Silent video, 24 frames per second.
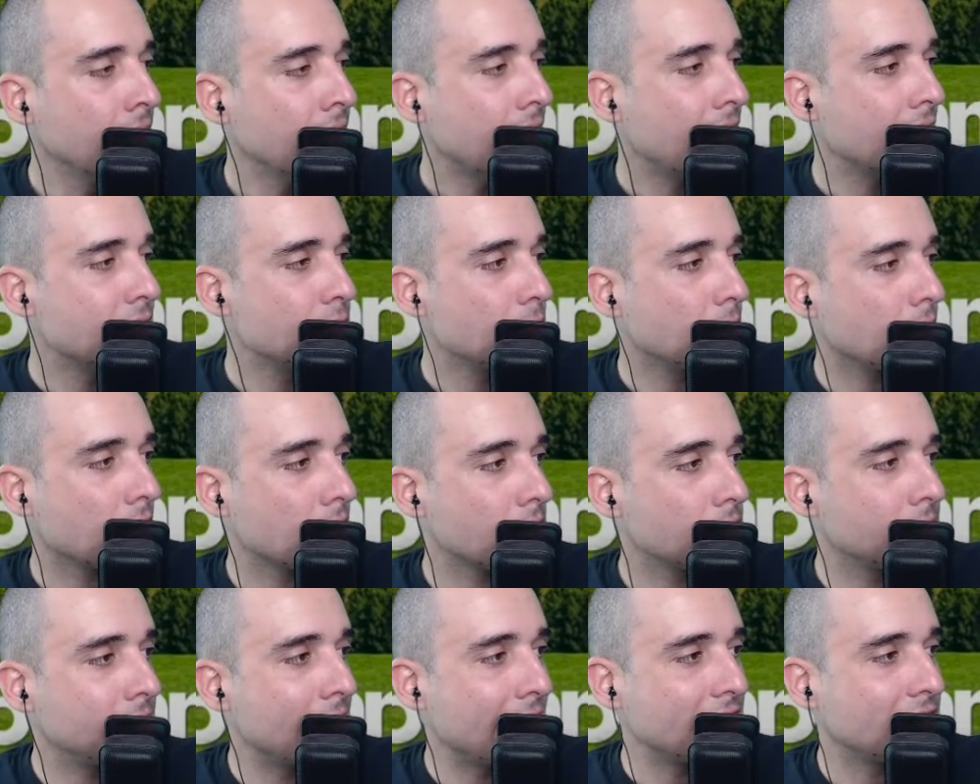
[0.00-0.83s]
I do a lot
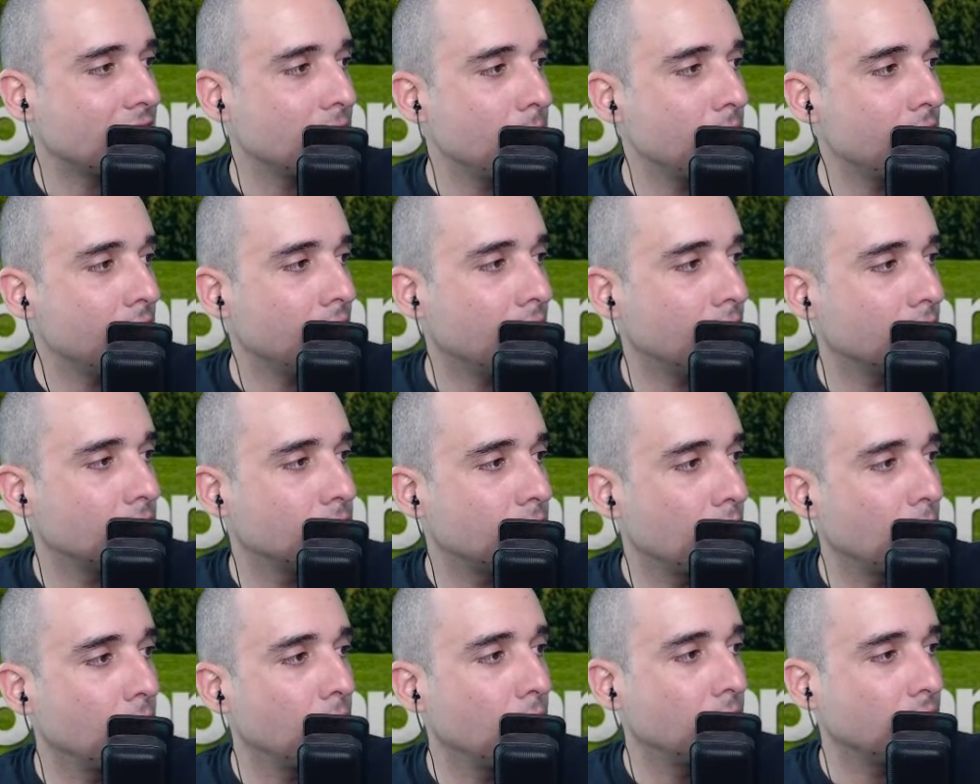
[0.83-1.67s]
of guesstimating on
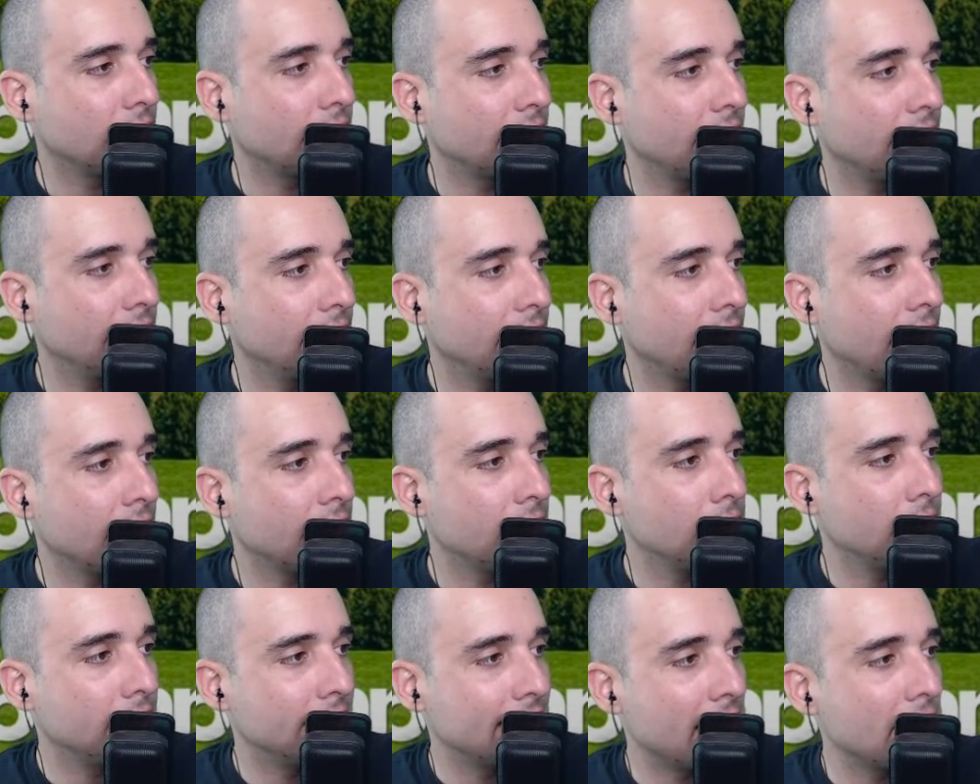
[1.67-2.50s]
photos. I think I
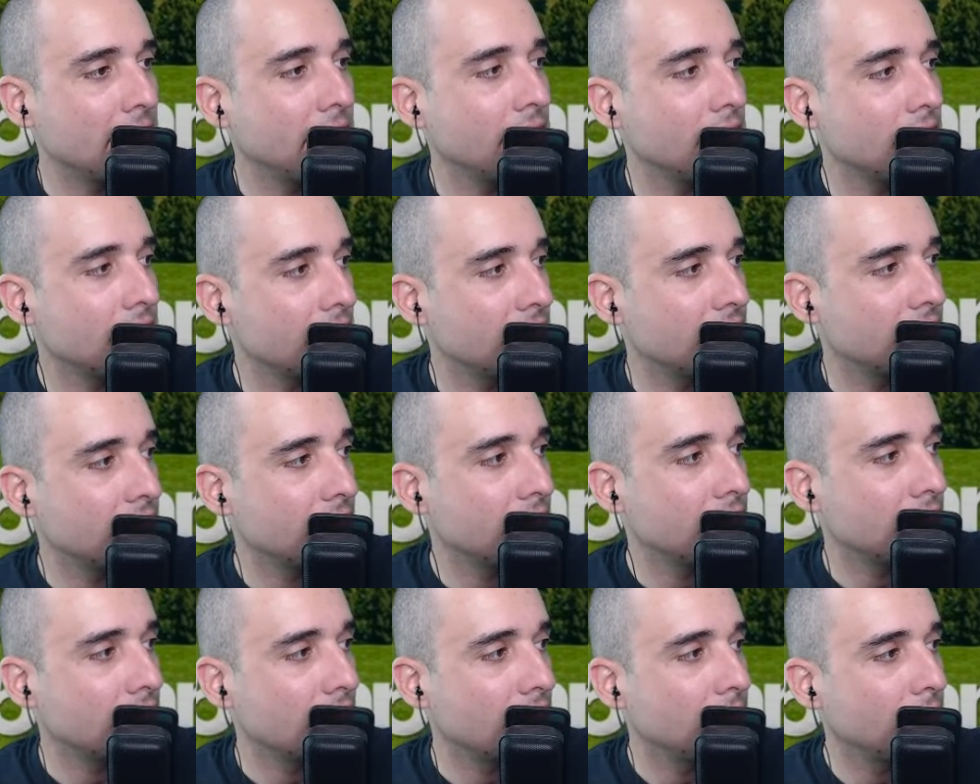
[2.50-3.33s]
could guess the
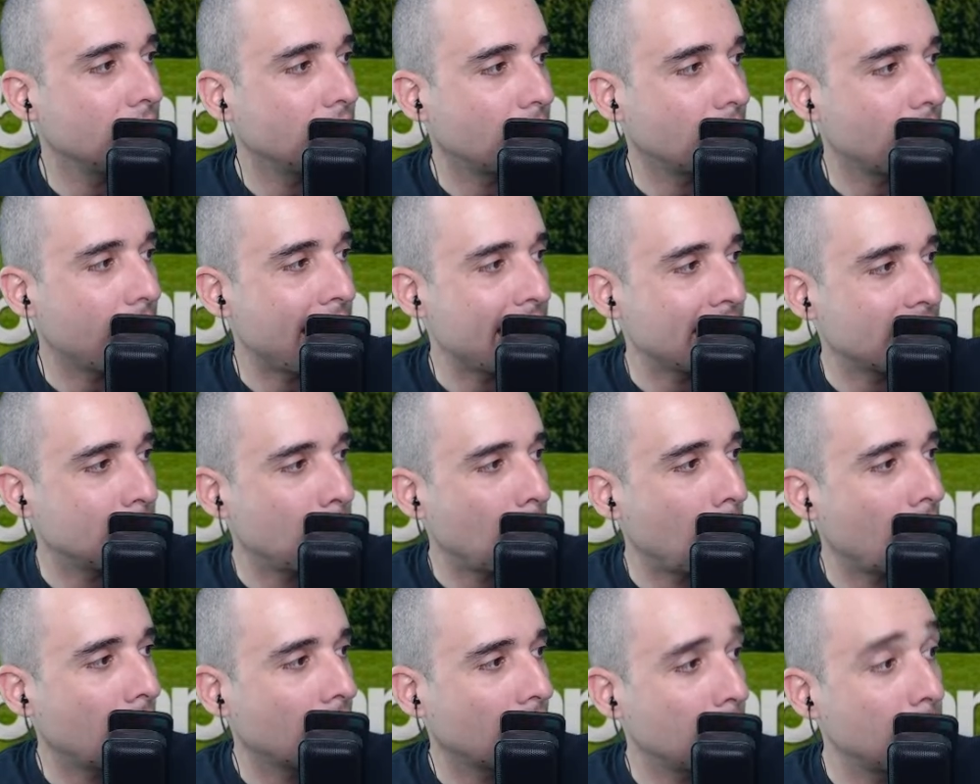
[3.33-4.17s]
distance of the grass
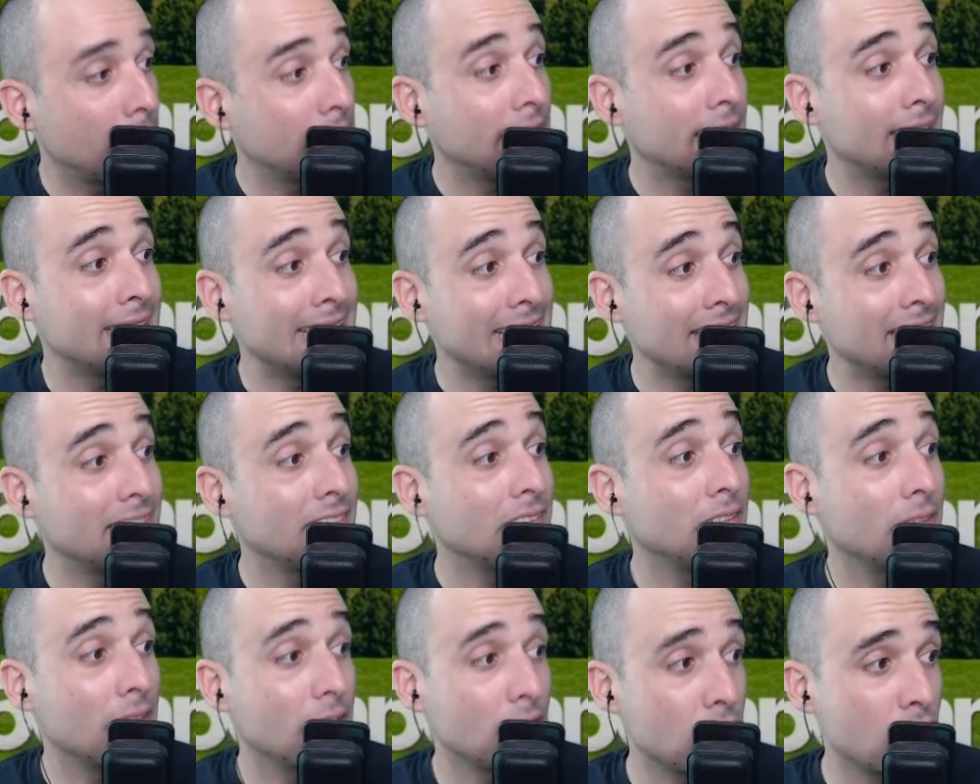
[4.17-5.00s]
park, but the distance
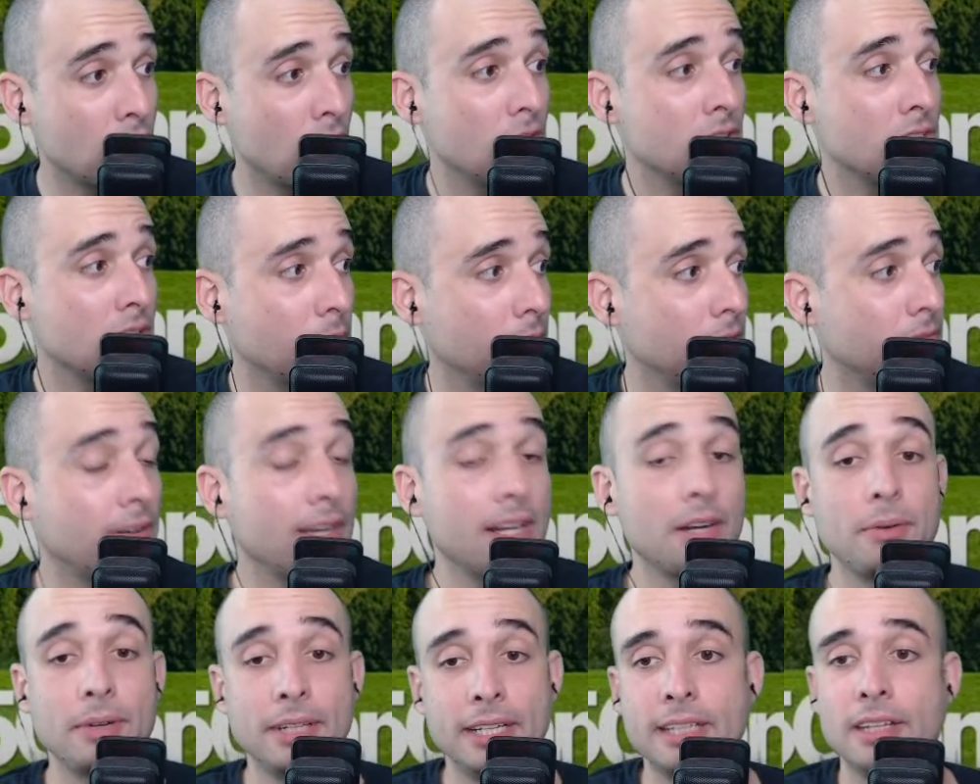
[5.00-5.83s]
to the church I would
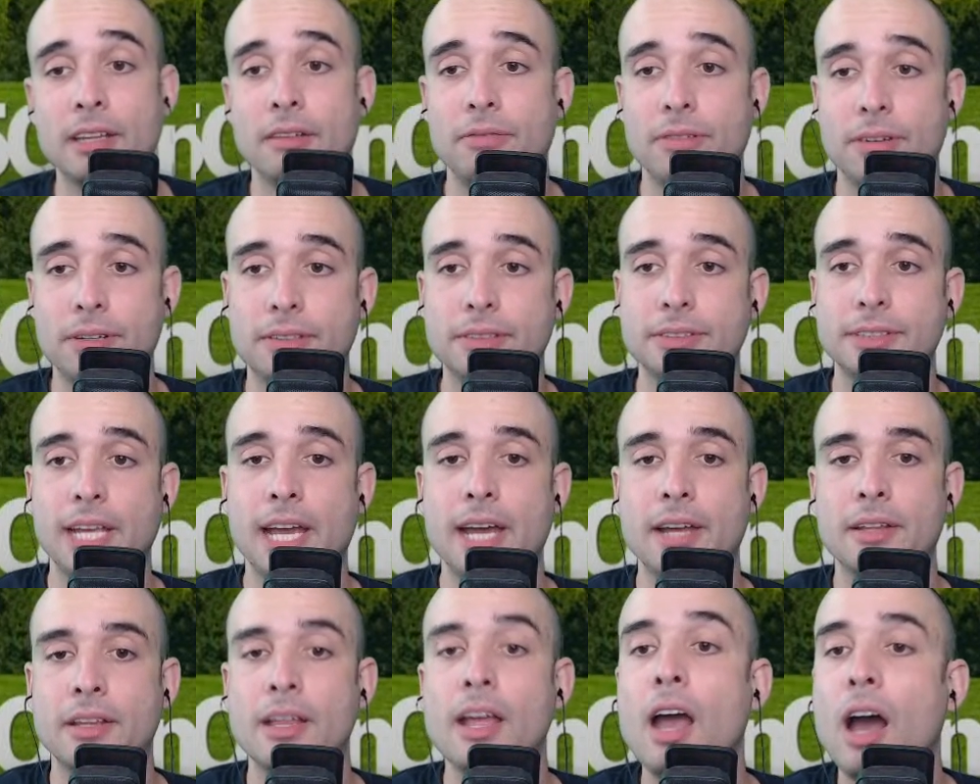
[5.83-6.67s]
find really difficult. Yeah.
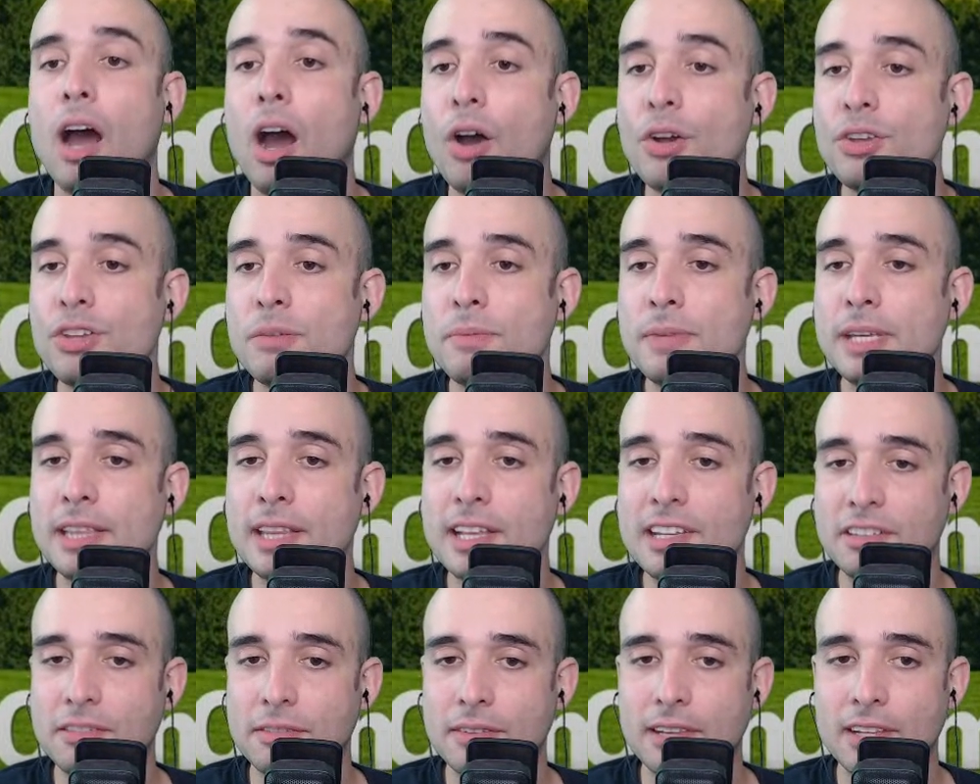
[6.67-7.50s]
Oh, you mean
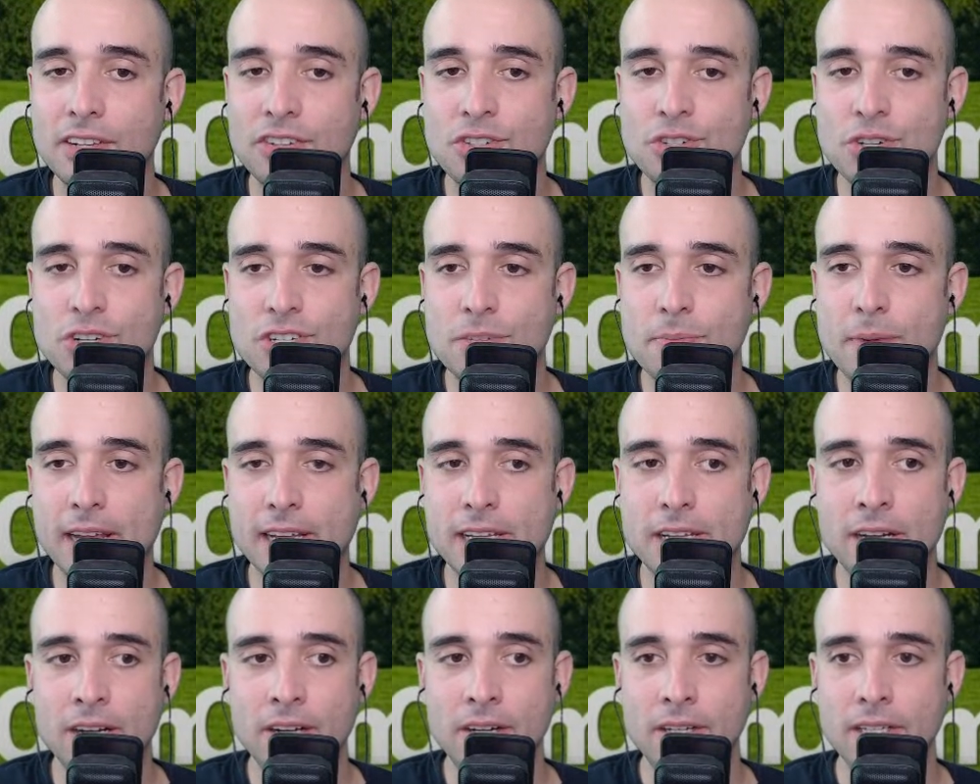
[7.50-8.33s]
this church back
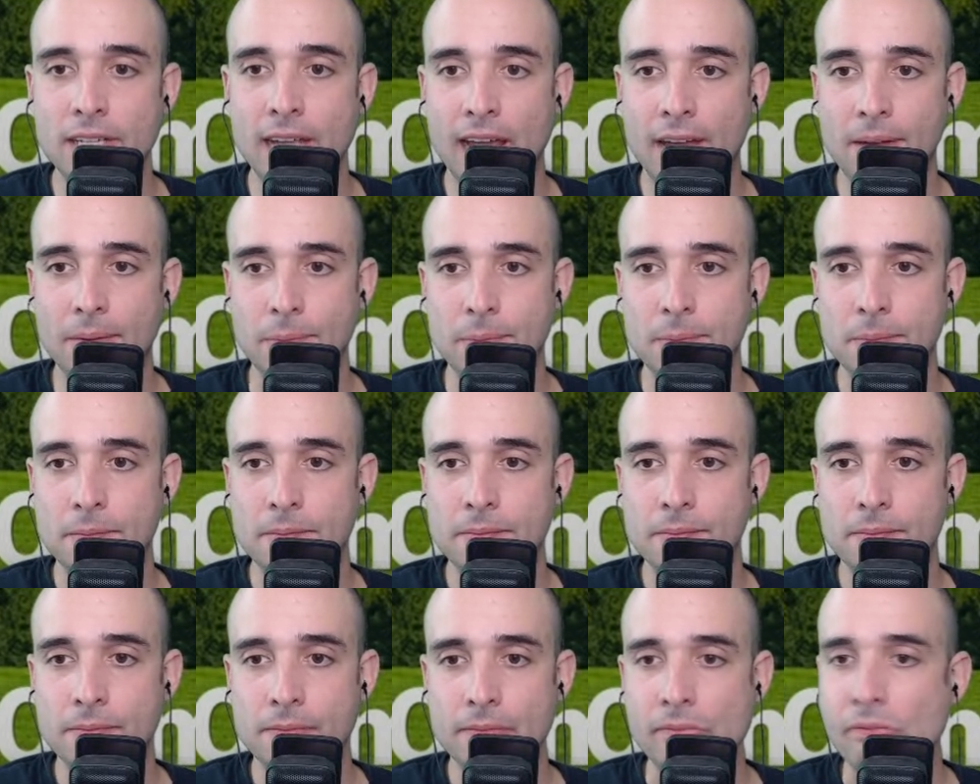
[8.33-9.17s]
here? Yeah.
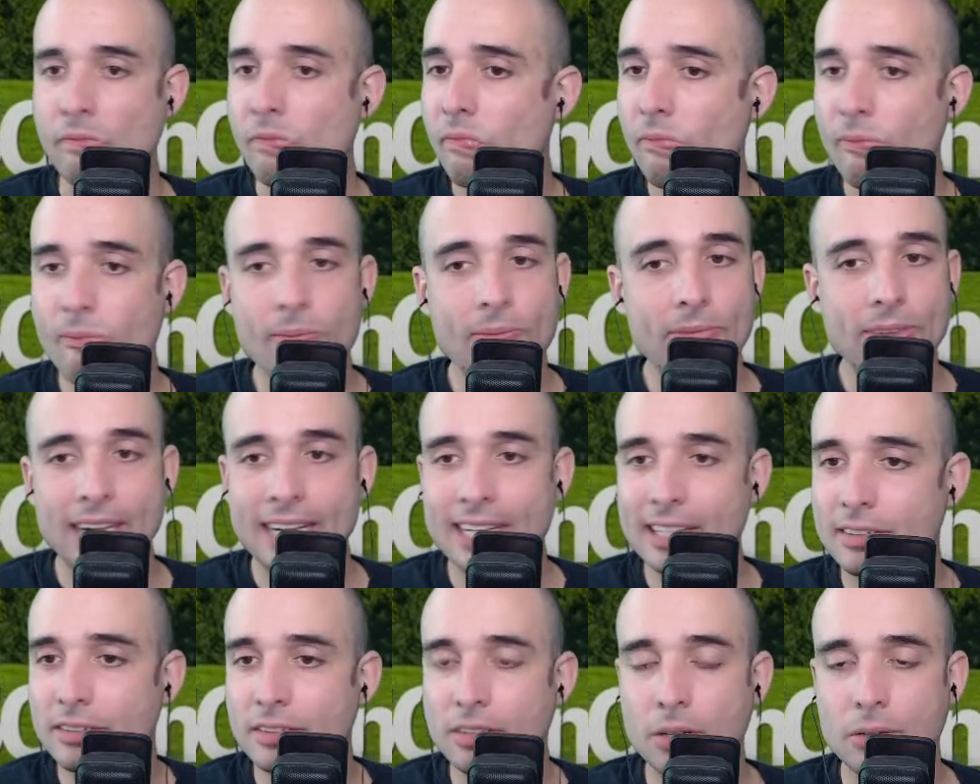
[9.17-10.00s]

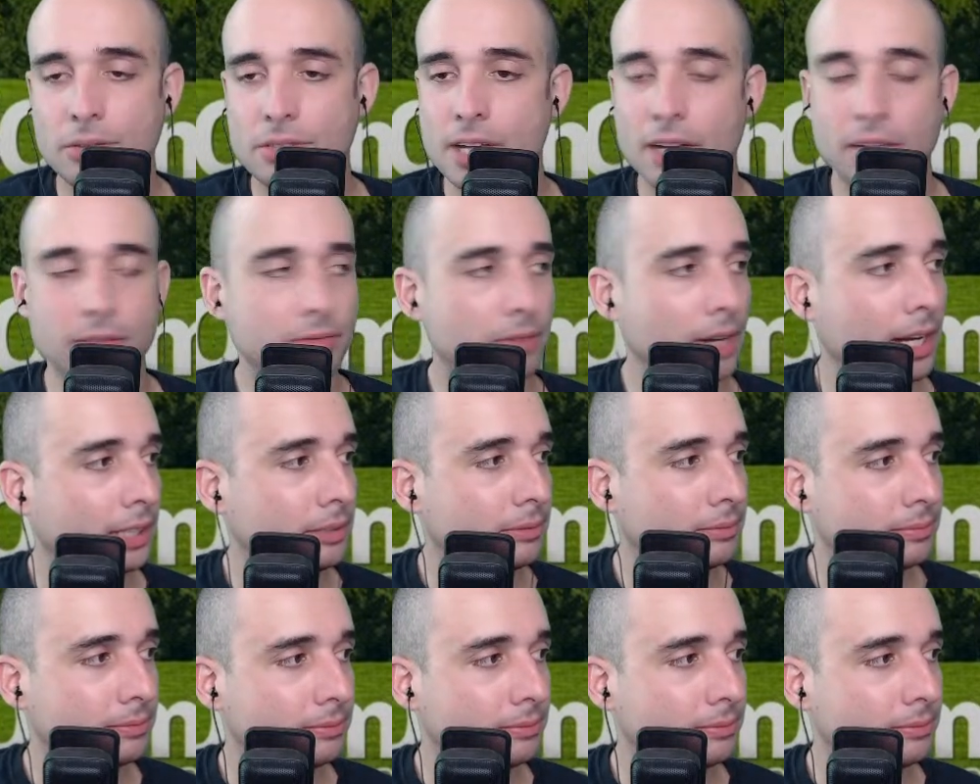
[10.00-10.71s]
It's so tough, right?